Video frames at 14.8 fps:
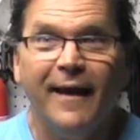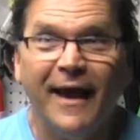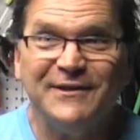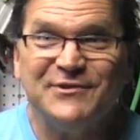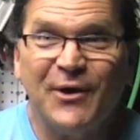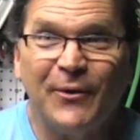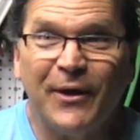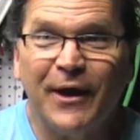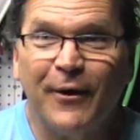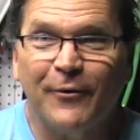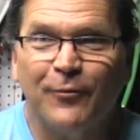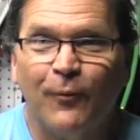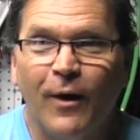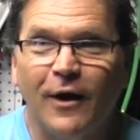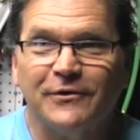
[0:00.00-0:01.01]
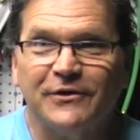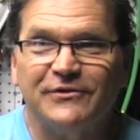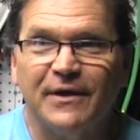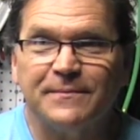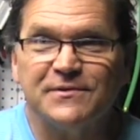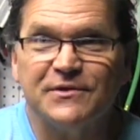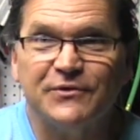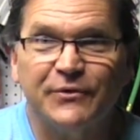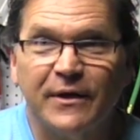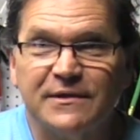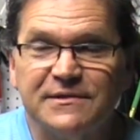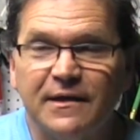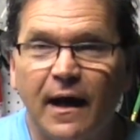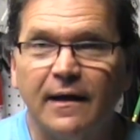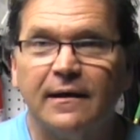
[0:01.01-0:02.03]
Hey, Jody here with
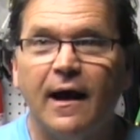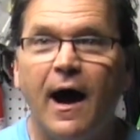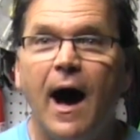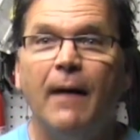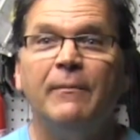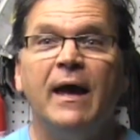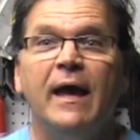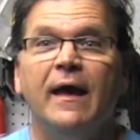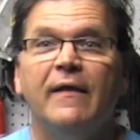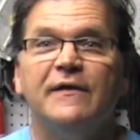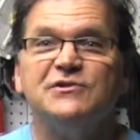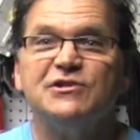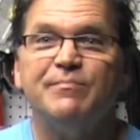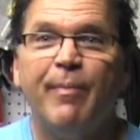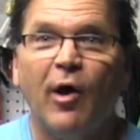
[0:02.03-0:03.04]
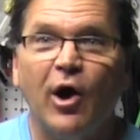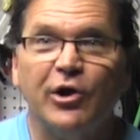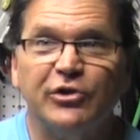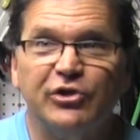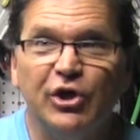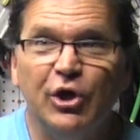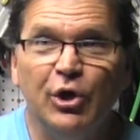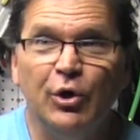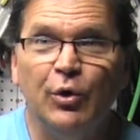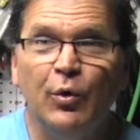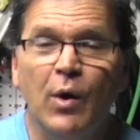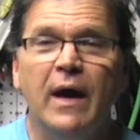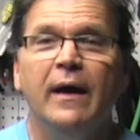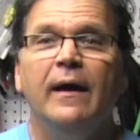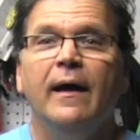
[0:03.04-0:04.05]
WeldingTipsAndTricks.com. This is part
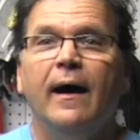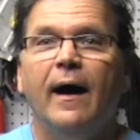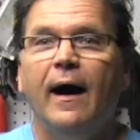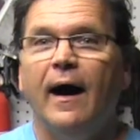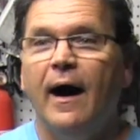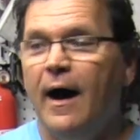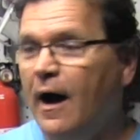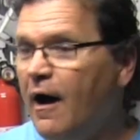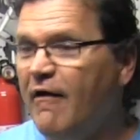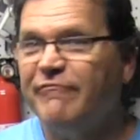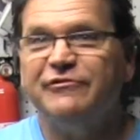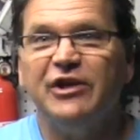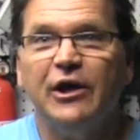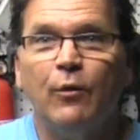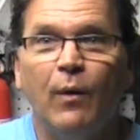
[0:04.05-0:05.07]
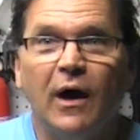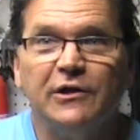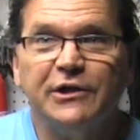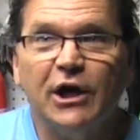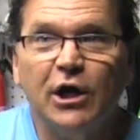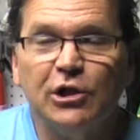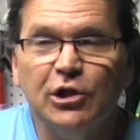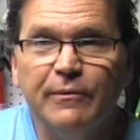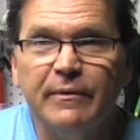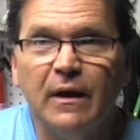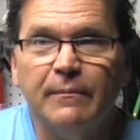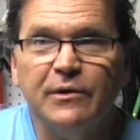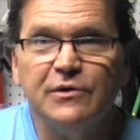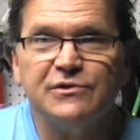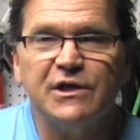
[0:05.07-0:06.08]
two uh, of TIG welding
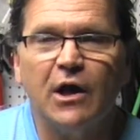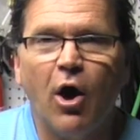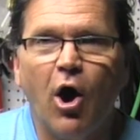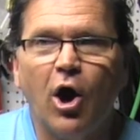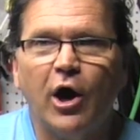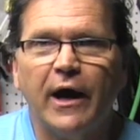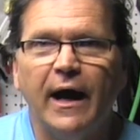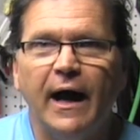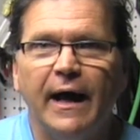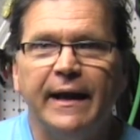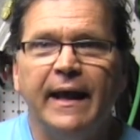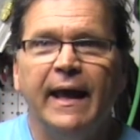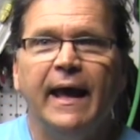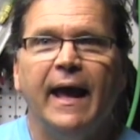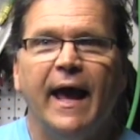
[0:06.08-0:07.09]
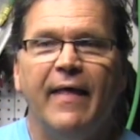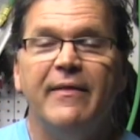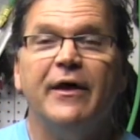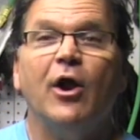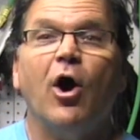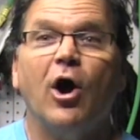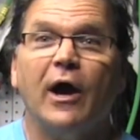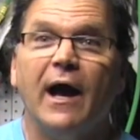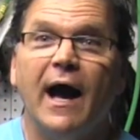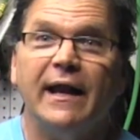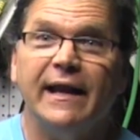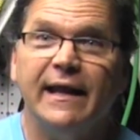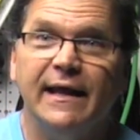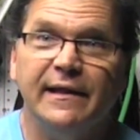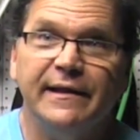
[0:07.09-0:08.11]
aluminum using argon and then
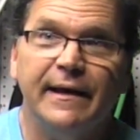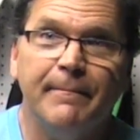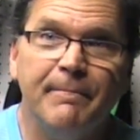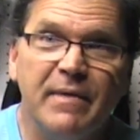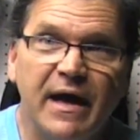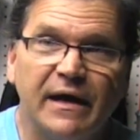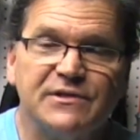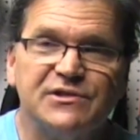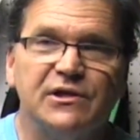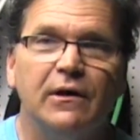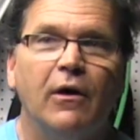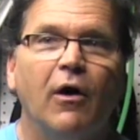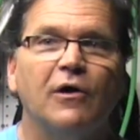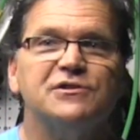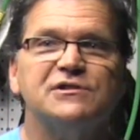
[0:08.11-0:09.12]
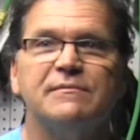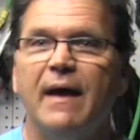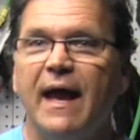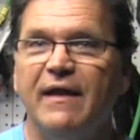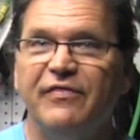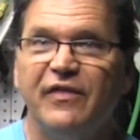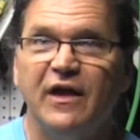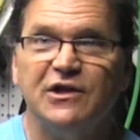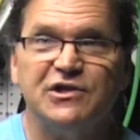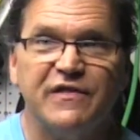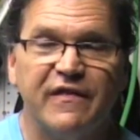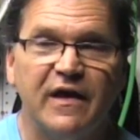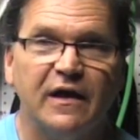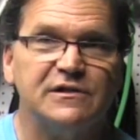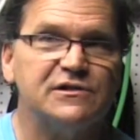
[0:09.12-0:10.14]
argon and helium mix on some eighth
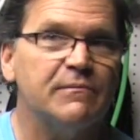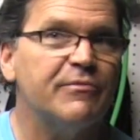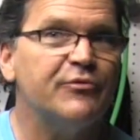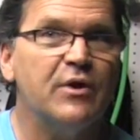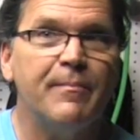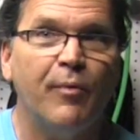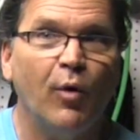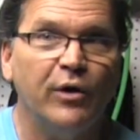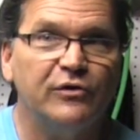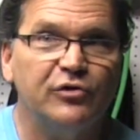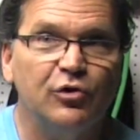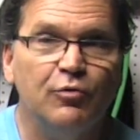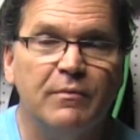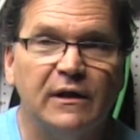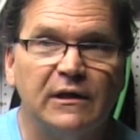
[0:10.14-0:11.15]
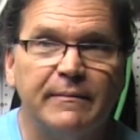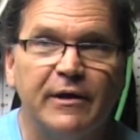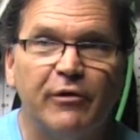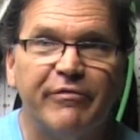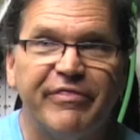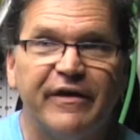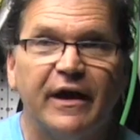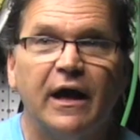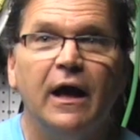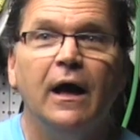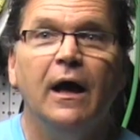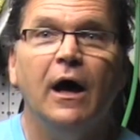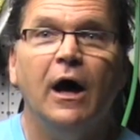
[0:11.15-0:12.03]
inch thick, some 3.2 millimeter thick